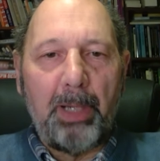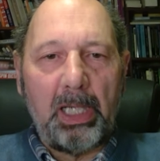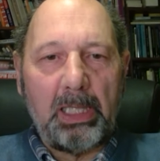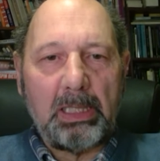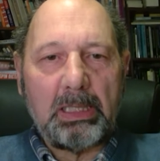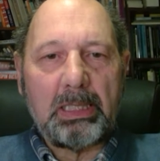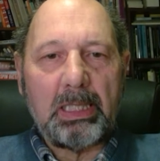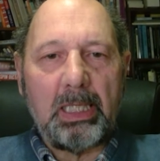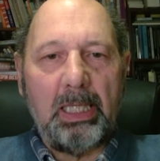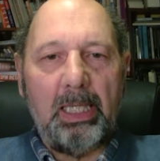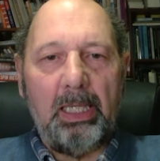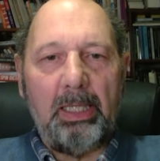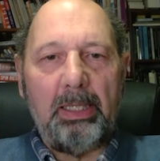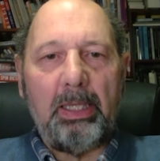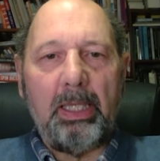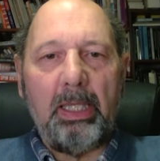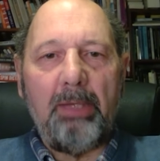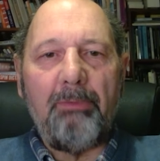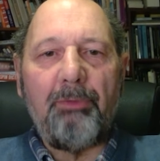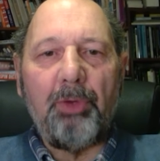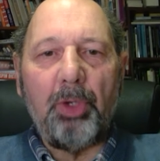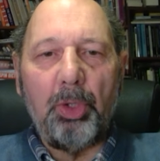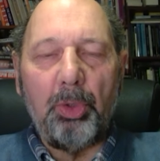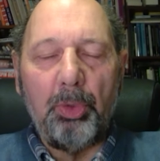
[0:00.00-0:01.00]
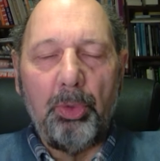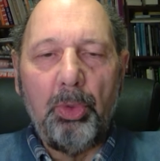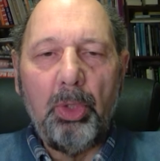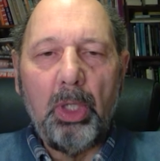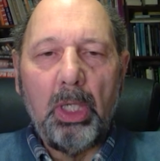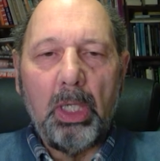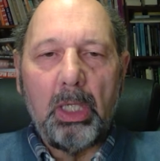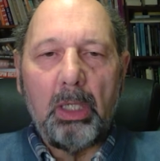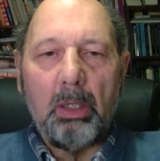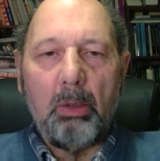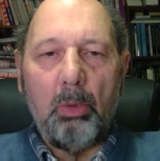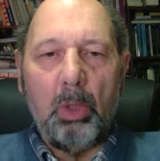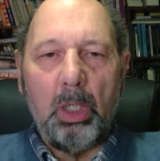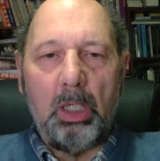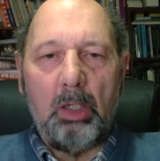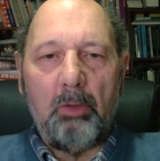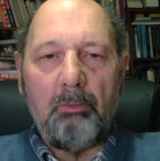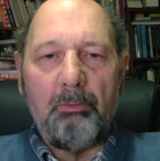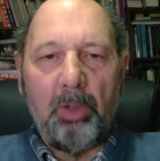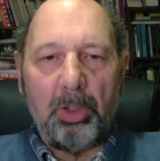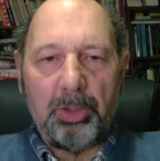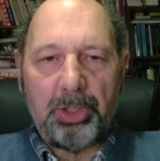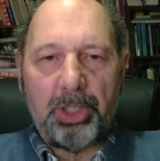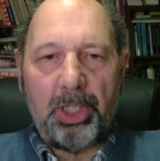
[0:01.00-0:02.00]
but uh, the view
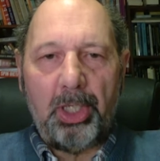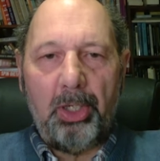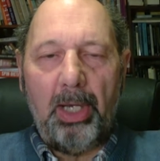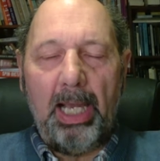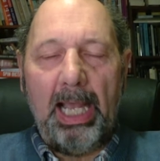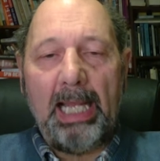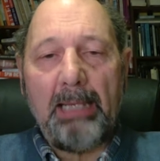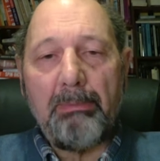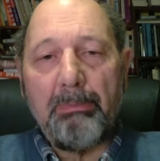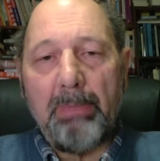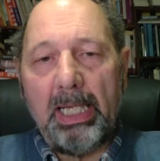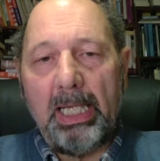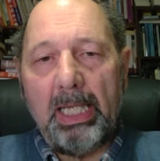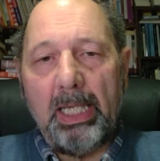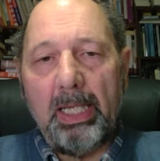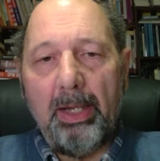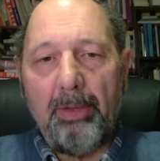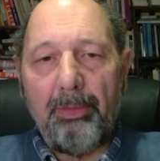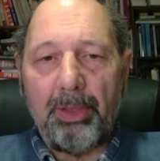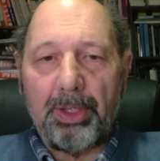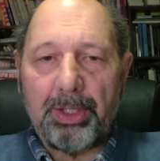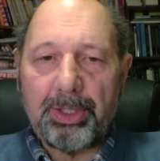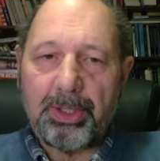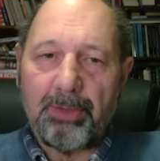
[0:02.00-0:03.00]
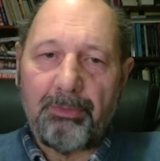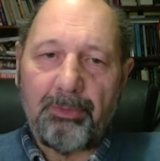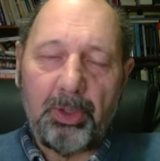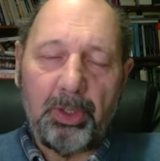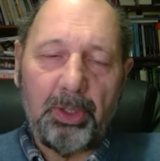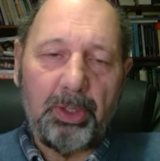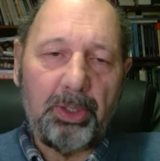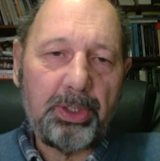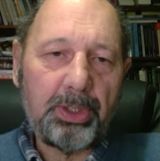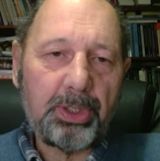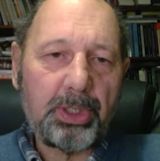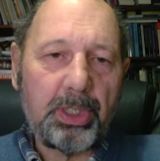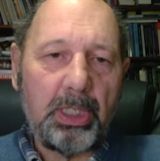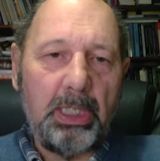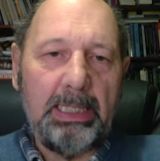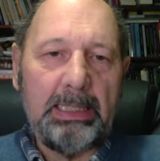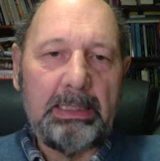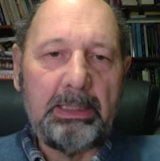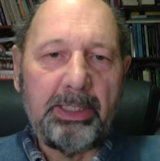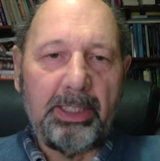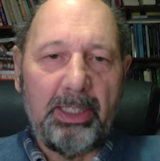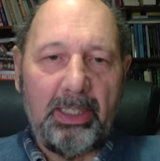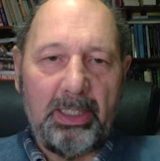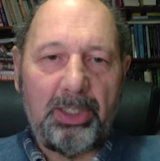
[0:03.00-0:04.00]
well, Moscow and many others, of
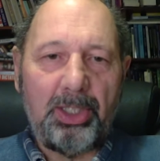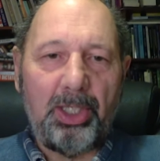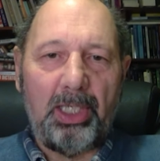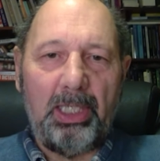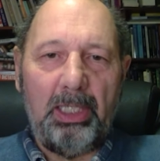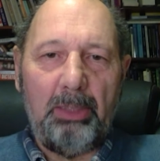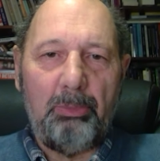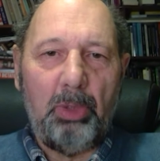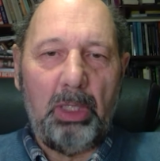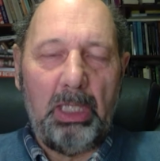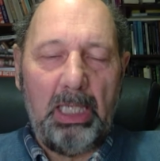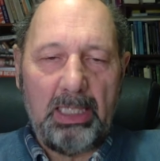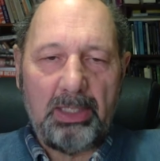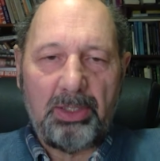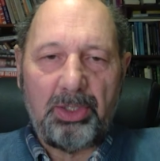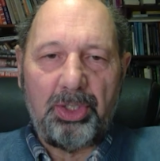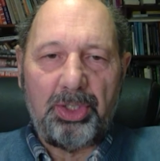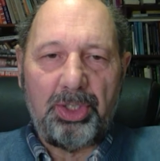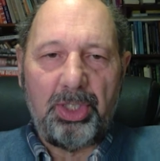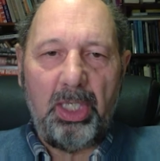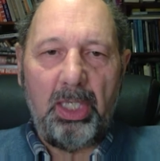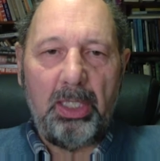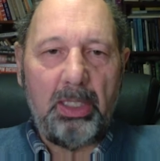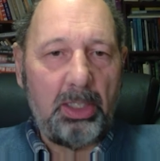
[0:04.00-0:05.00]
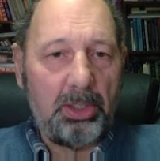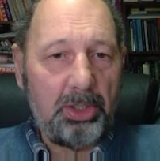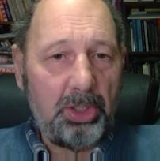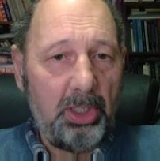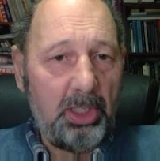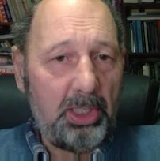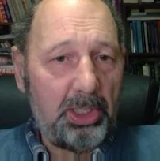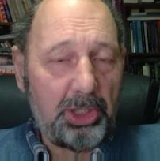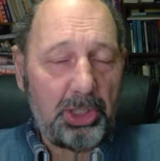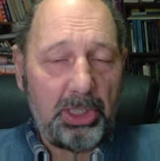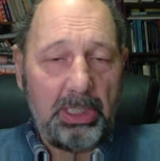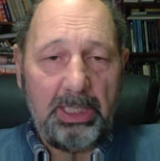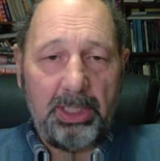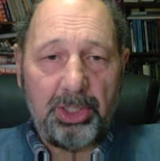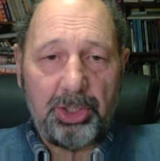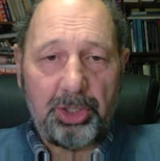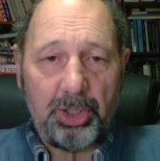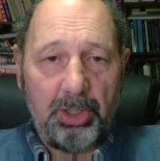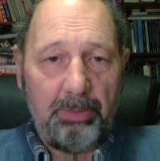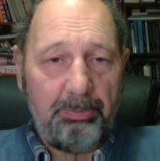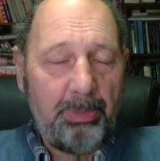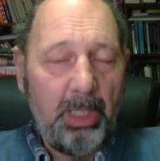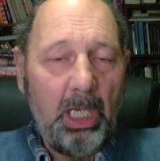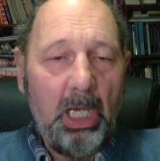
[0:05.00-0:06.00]
course, increasingly one has to say the
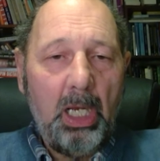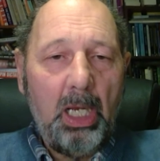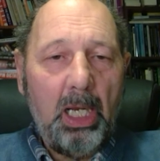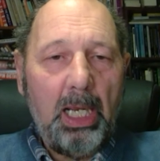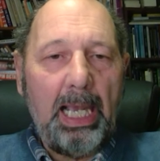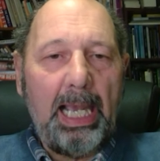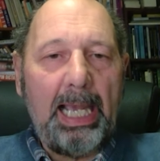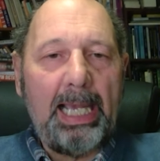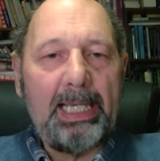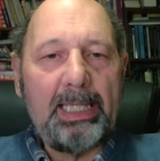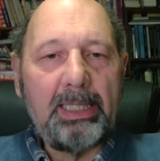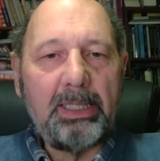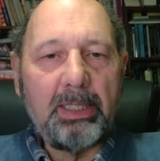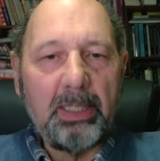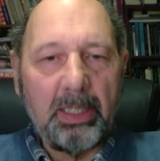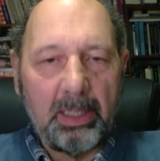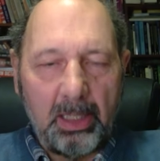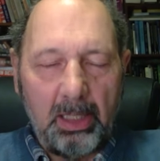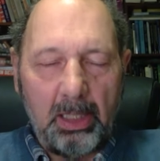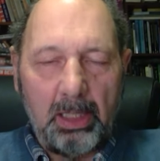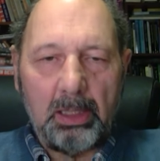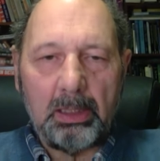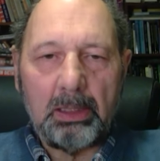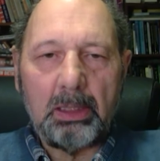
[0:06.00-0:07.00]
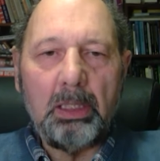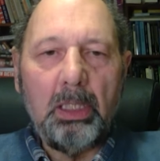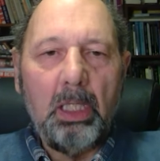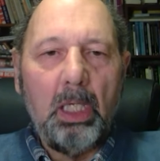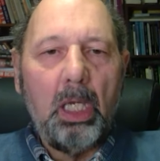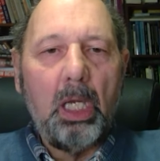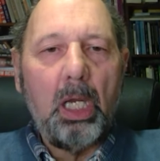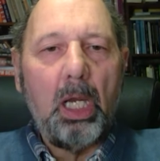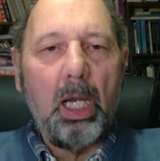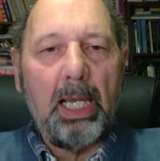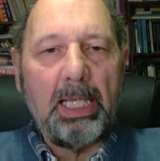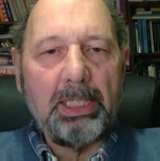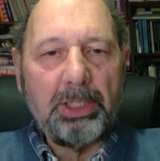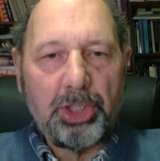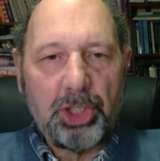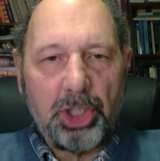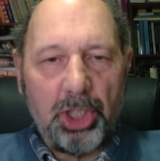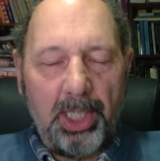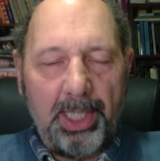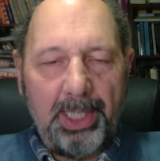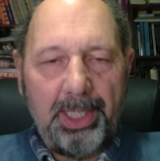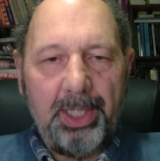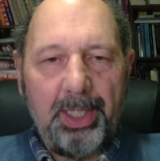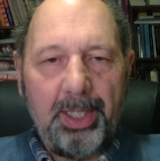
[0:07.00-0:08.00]
Turkish leadership and Iran
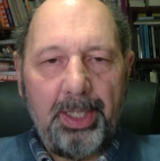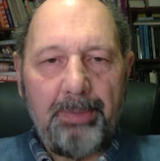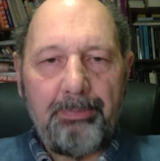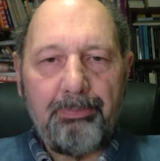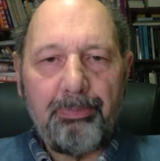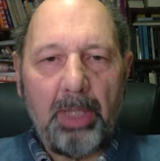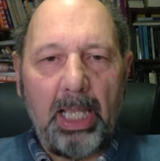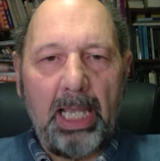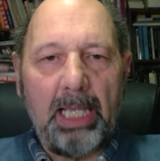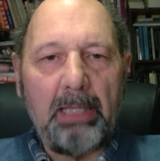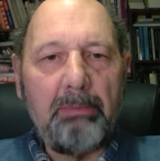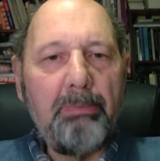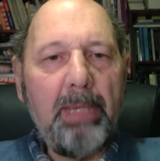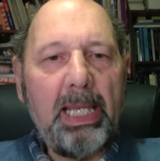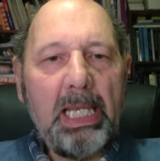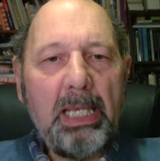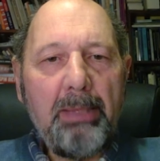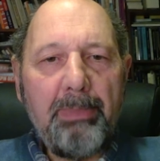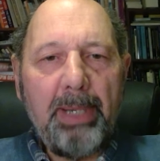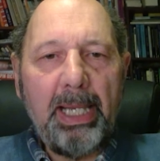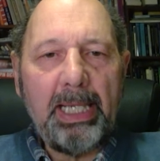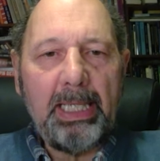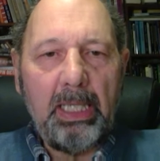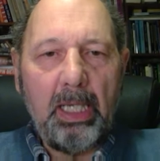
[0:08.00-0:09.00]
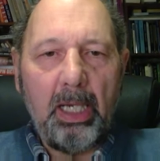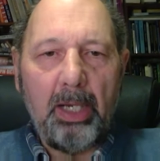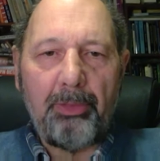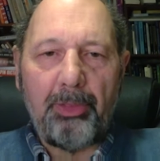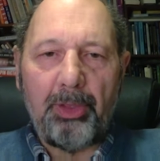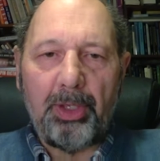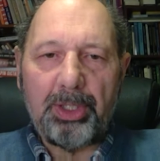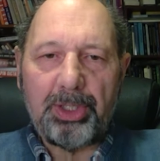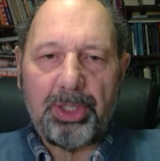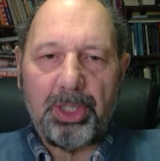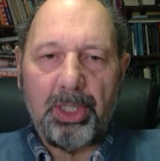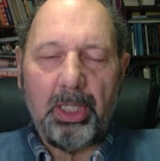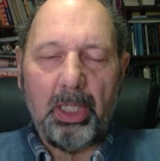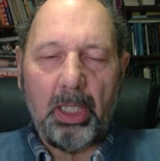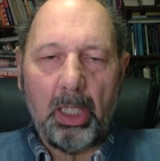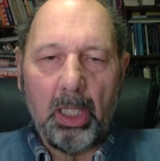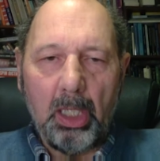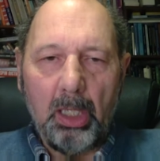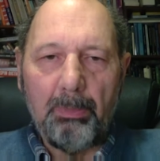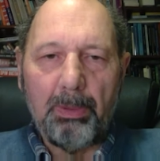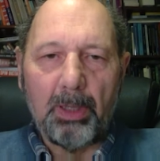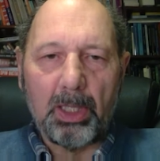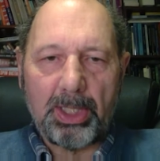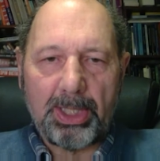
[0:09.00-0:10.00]
and China and many many others
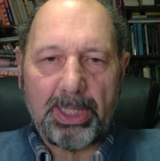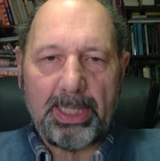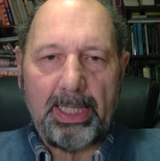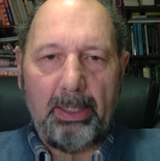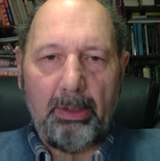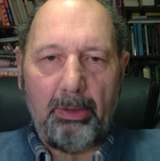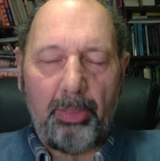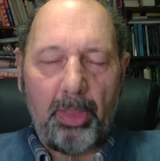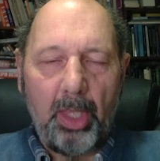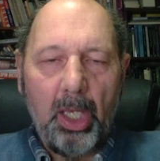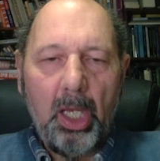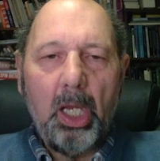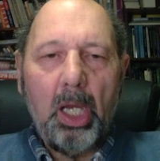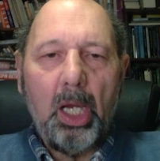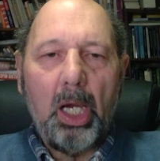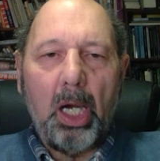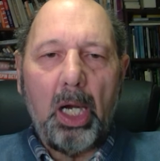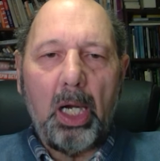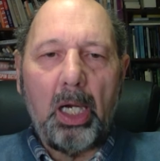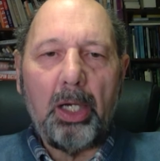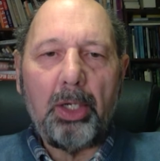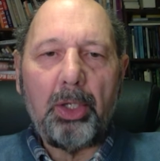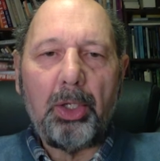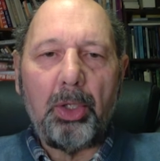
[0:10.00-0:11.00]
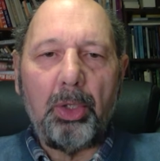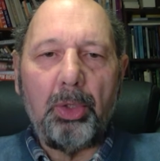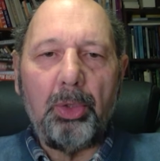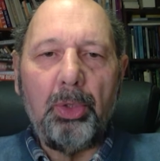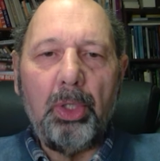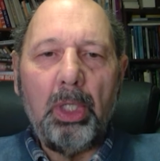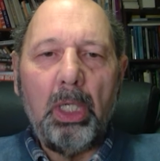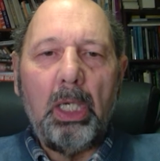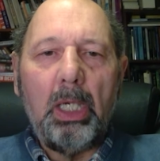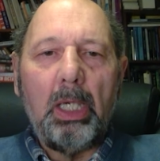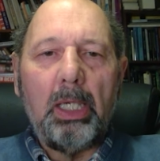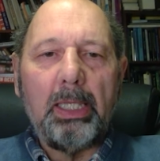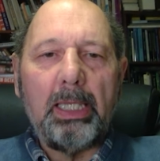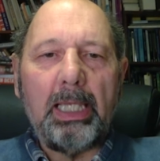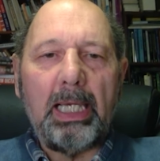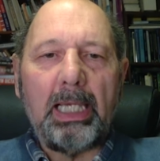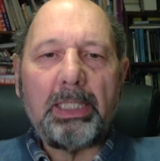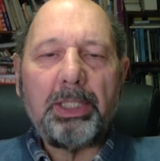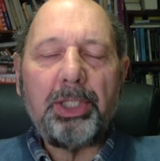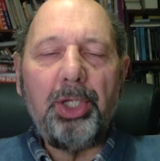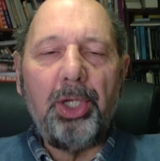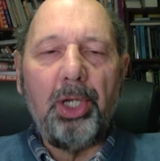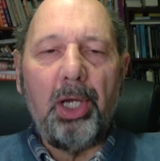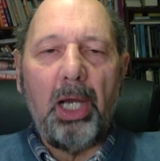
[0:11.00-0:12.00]
in the global South argue
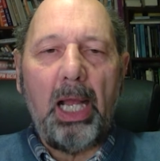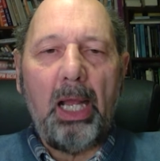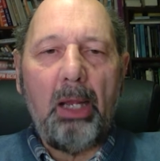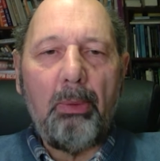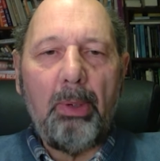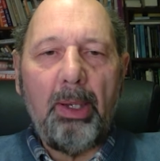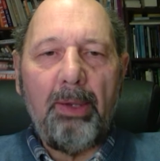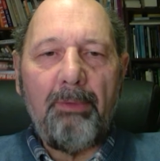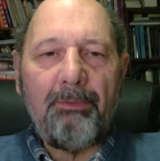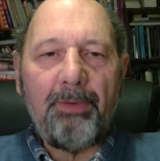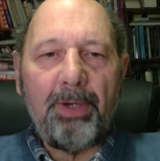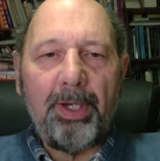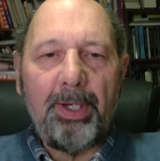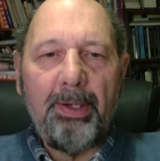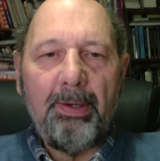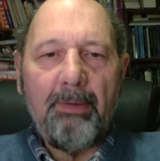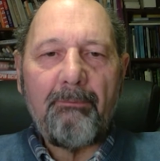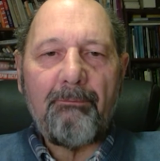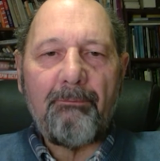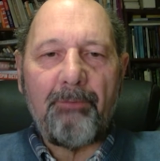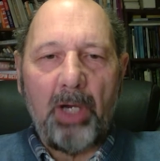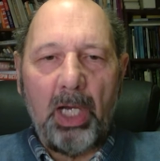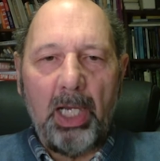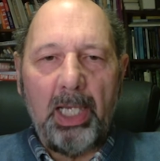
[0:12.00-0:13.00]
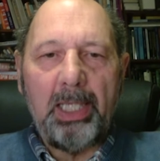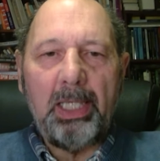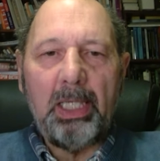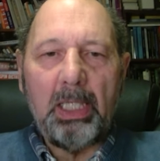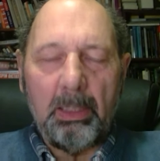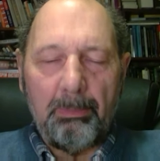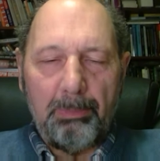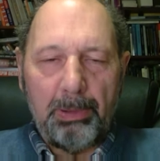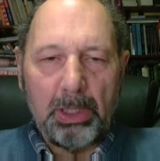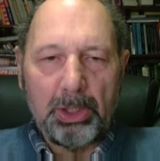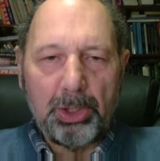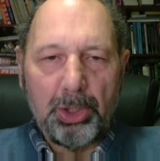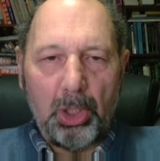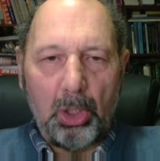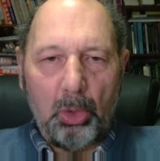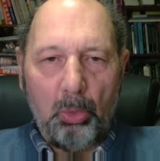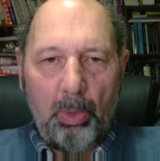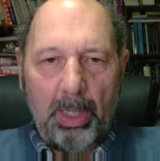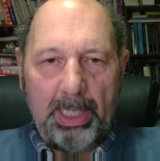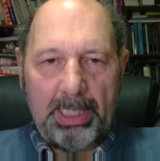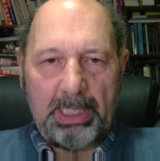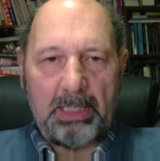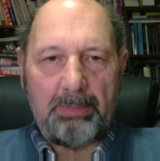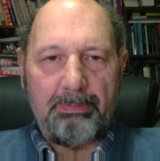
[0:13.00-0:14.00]
that you know however fine the
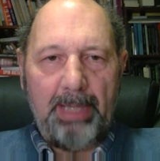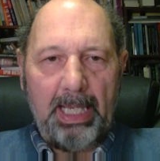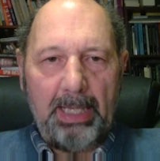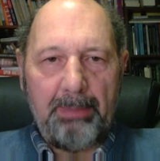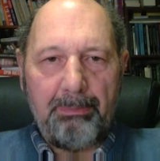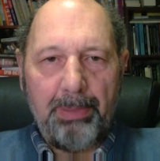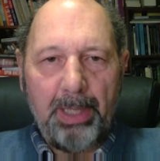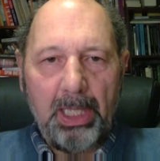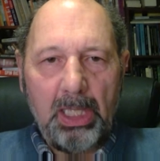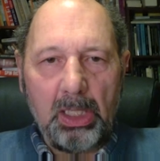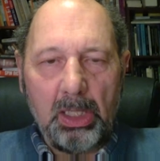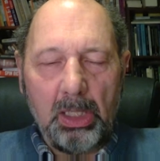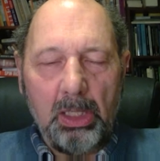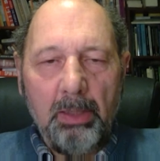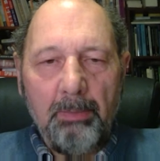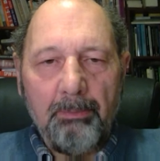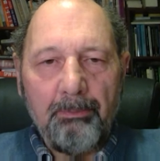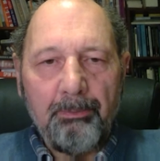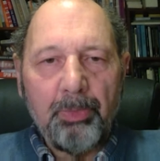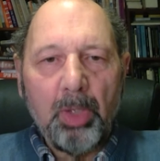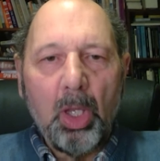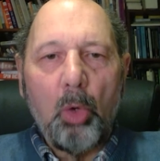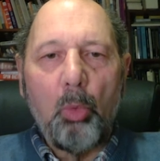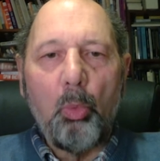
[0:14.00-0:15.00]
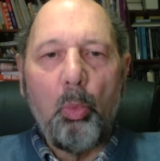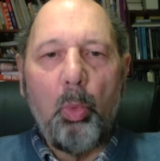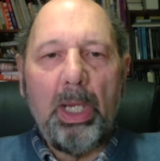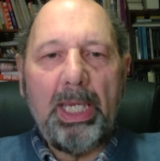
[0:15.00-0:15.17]
political West may be,